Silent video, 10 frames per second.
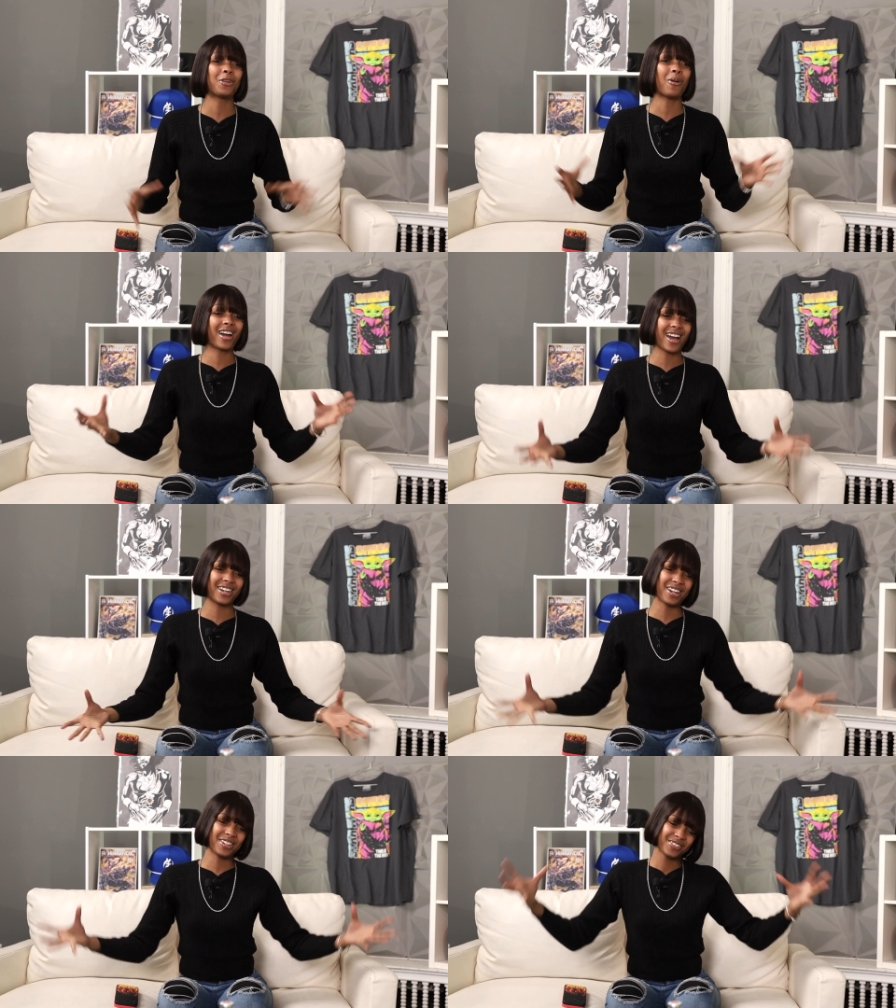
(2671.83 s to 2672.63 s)
I
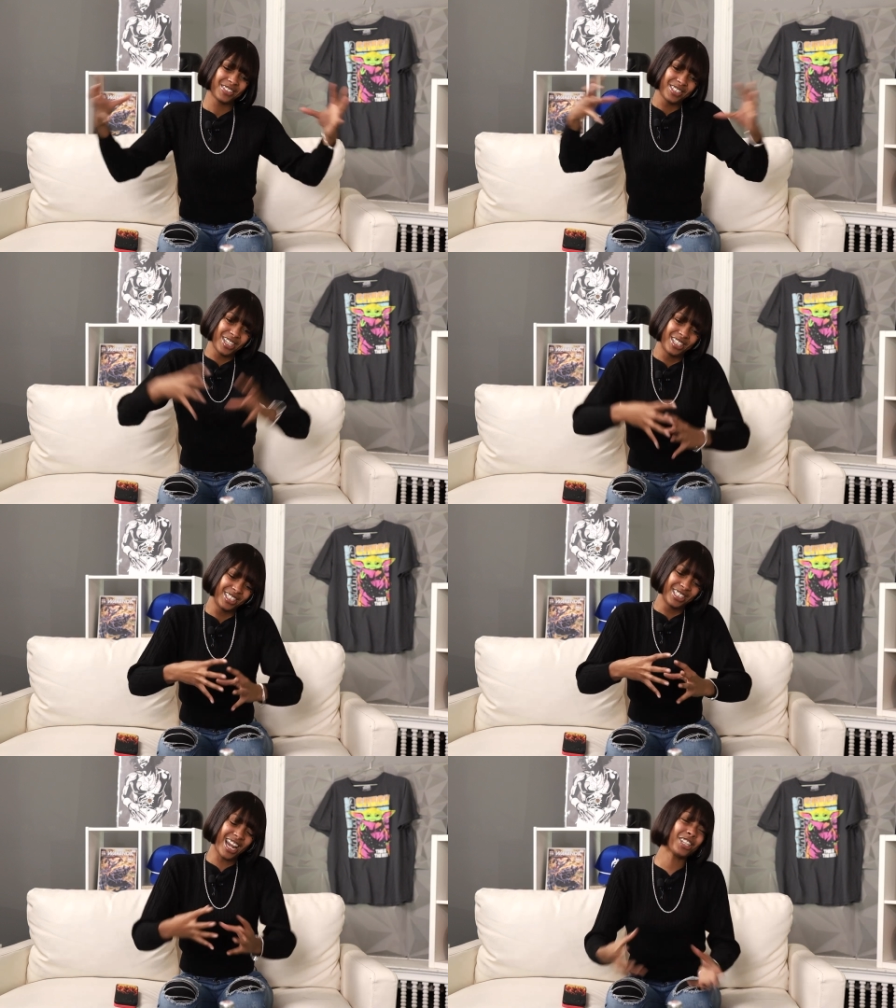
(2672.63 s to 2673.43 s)
gotta
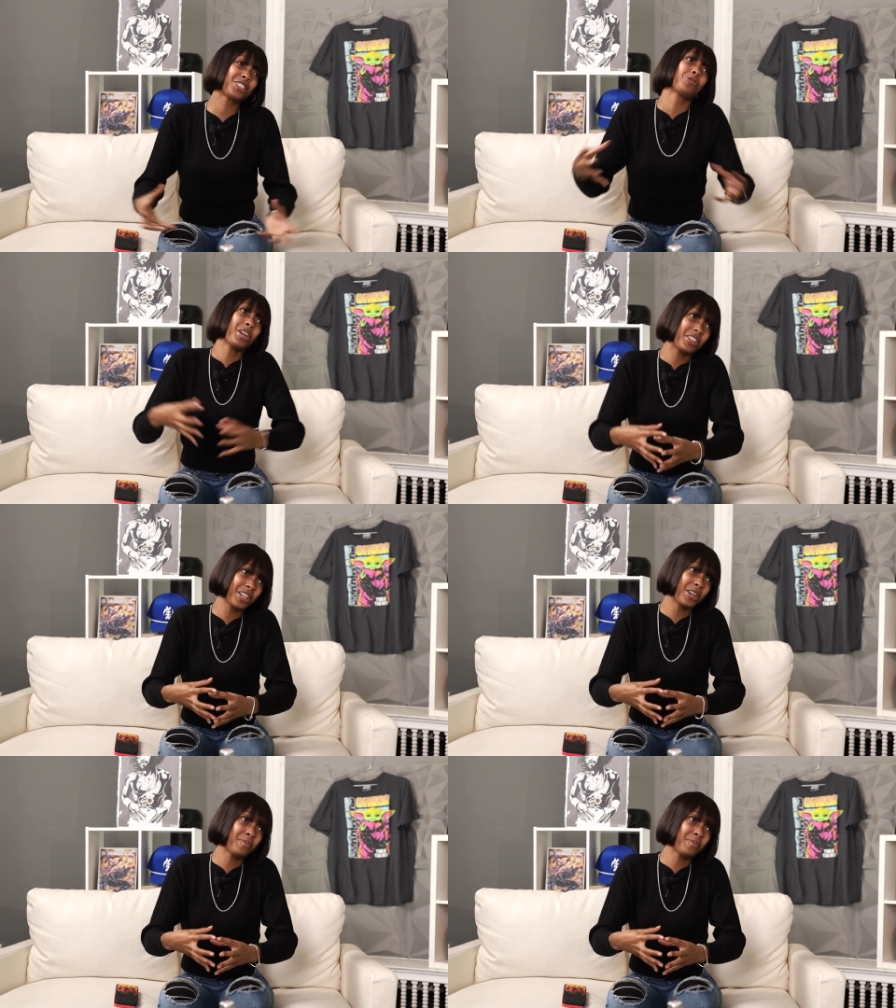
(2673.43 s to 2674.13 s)
not shrink them,